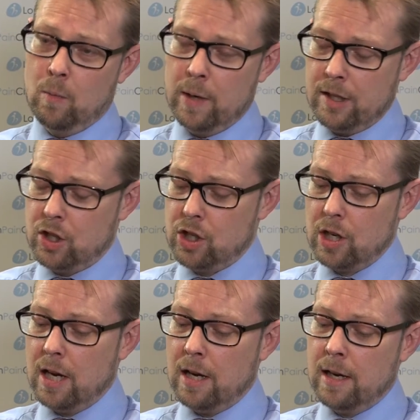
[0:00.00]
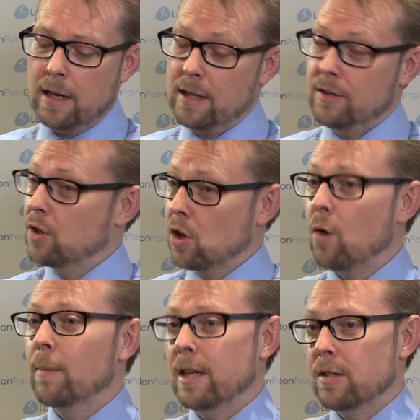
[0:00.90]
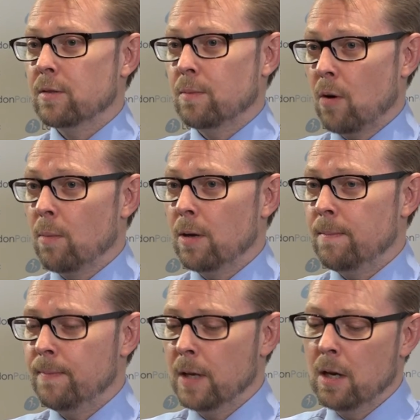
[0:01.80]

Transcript: which uh, is the commonest problem,